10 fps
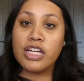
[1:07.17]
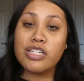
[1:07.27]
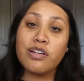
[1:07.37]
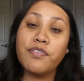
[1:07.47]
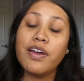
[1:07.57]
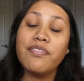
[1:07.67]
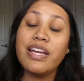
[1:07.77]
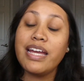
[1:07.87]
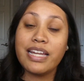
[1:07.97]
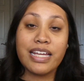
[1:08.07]
So if you have
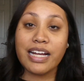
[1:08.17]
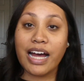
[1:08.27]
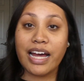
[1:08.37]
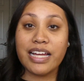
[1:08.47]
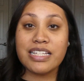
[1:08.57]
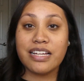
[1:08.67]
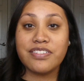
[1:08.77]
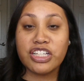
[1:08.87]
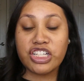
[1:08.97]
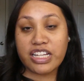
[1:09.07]
any kind of
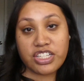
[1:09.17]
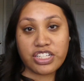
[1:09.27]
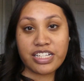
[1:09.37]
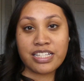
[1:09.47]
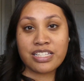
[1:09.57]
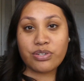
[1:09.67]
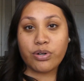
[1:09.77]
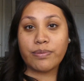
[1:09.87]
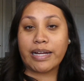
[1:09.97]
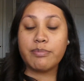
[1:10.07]
suggestions
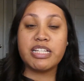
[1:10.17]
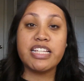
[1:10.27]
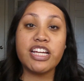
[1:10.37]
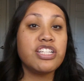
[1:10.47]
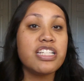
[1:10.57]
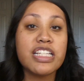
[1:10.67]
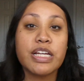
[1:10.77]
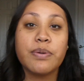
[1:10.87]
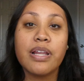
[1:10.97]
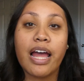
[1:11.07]
or recommendations that
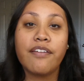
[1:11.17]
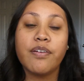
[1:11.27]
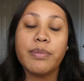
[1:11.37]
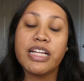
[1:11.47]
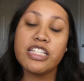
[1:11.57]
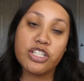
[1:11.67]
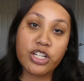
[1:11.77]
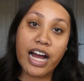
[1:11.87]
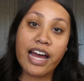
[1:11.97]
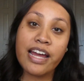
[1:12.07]
you would like for me to
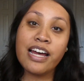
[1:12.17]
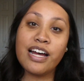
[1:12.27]
try,